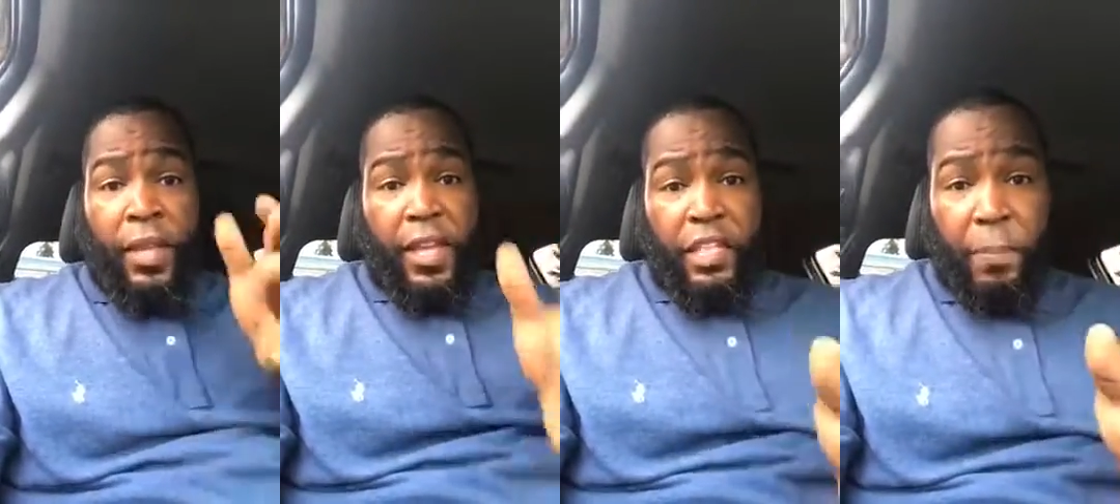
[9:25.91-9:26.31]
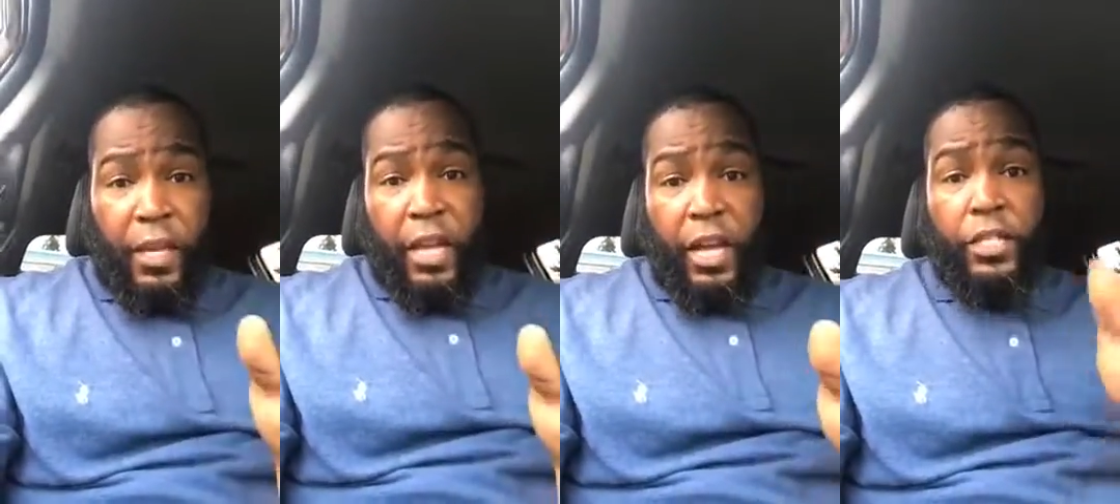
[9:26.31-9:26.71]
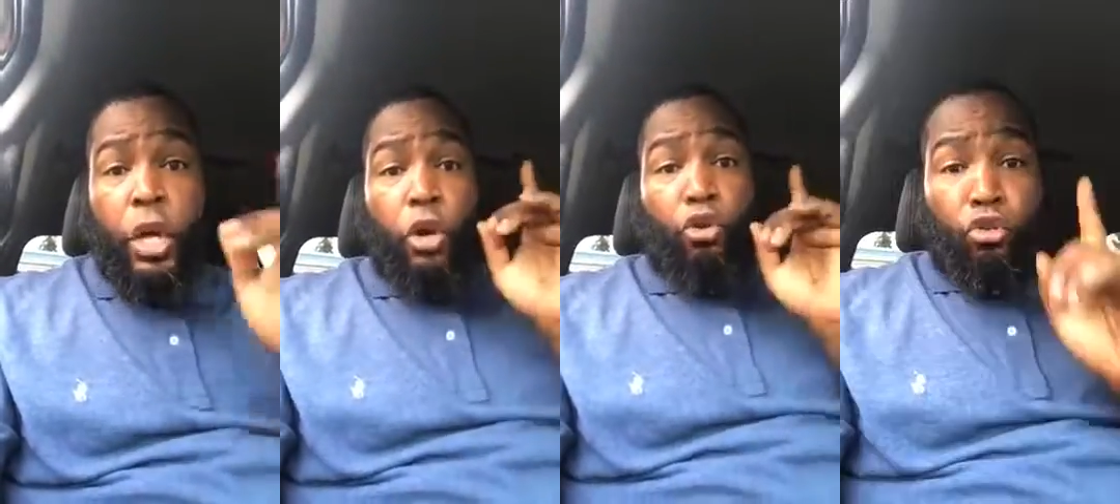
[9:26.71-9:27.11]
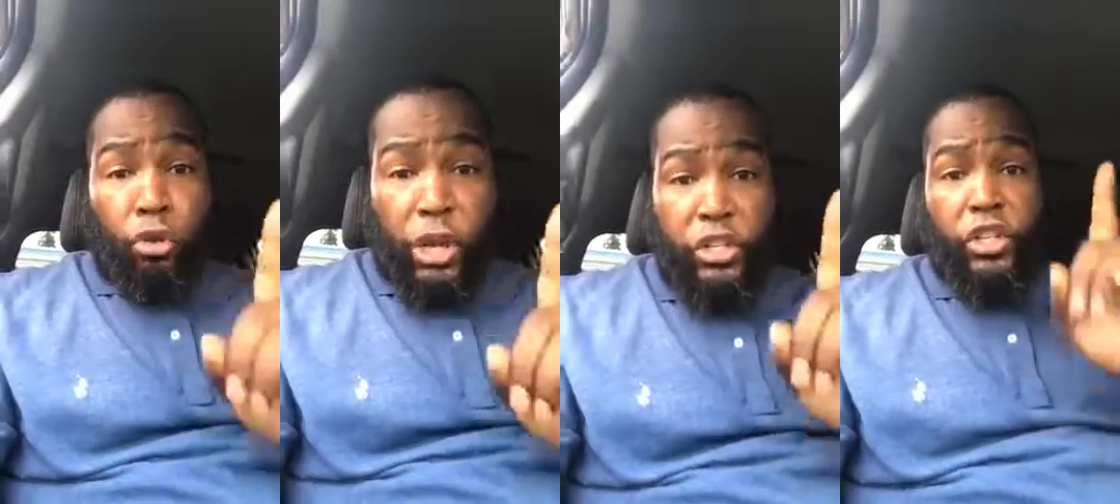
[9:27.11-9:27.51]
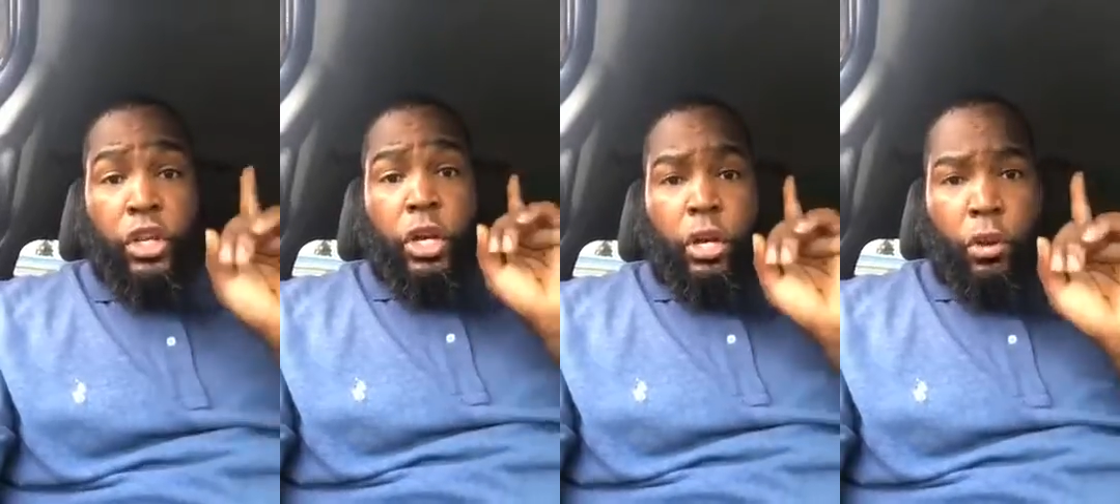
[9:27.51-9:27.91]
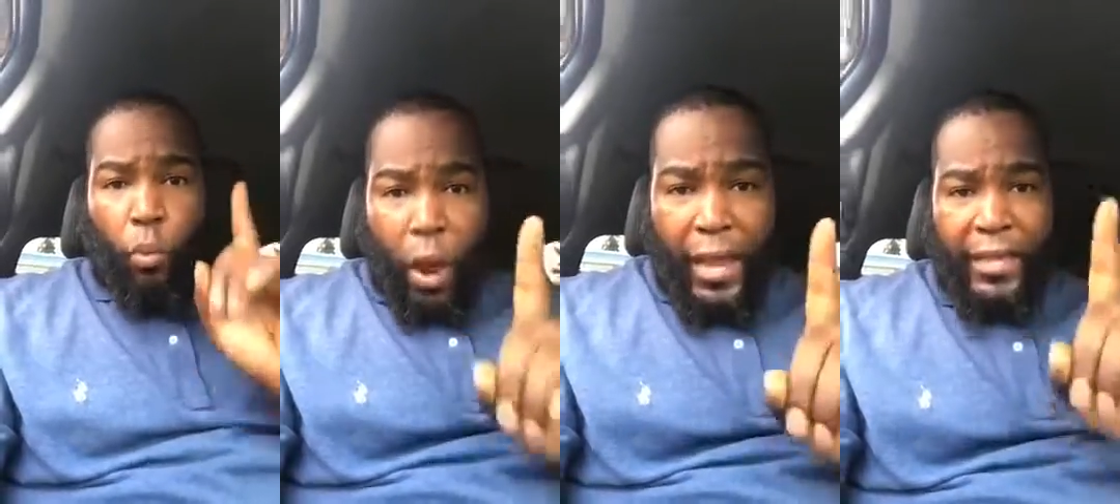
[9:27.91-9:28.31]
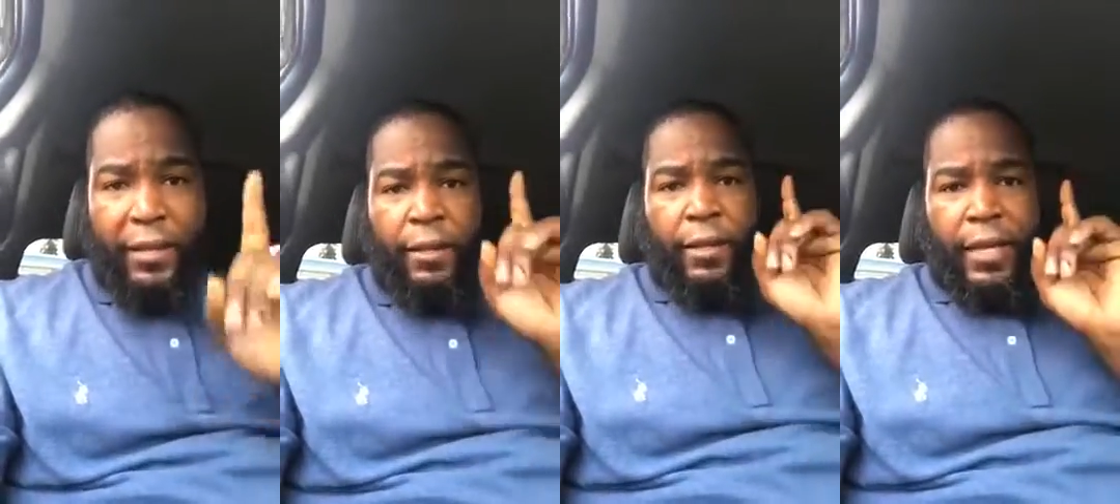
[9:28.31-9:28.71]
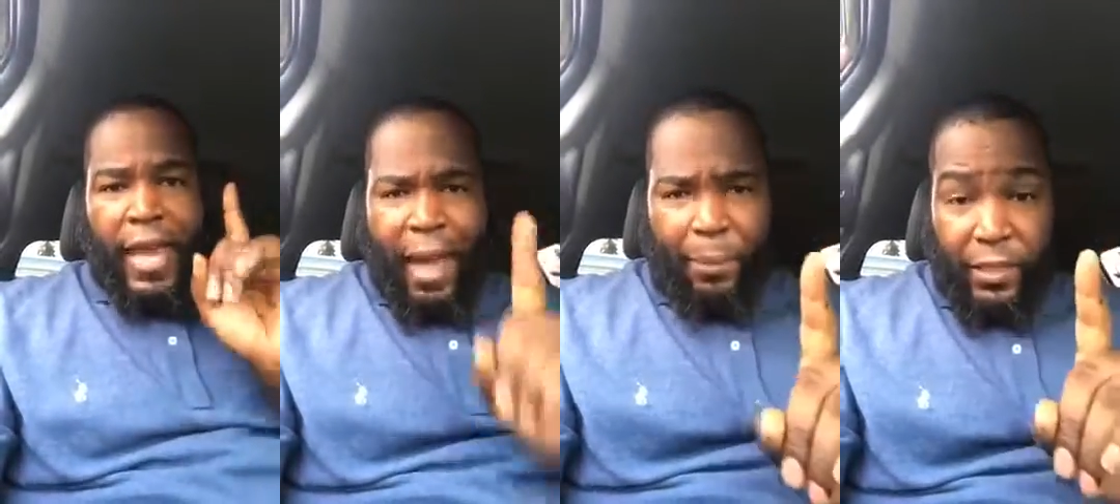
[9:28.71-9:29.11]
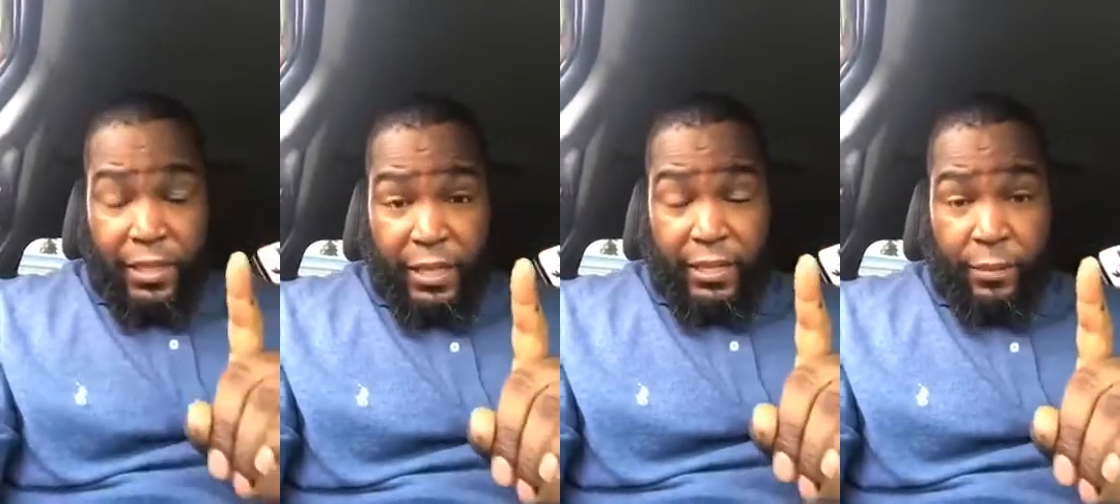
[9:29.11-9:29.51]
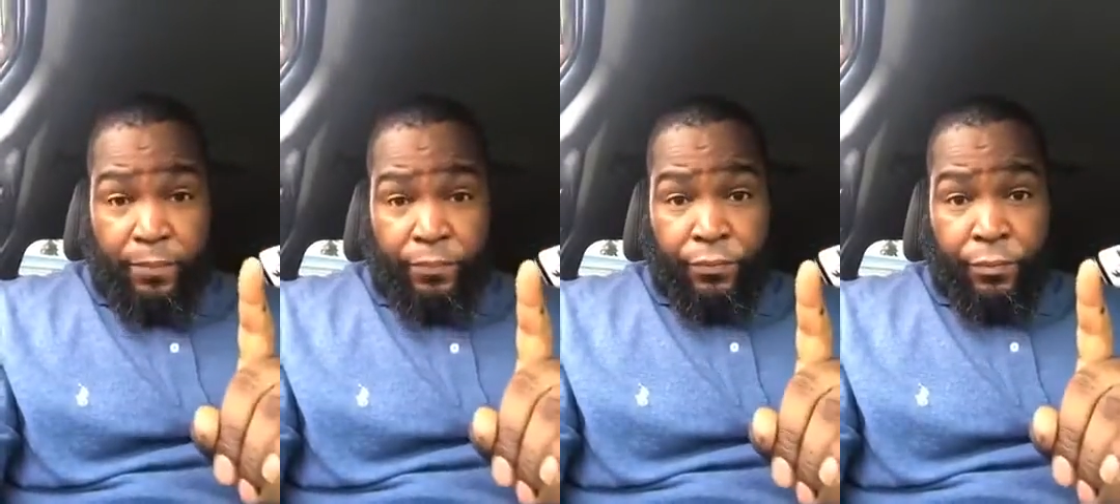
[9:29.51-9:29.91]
is because rich white capitalism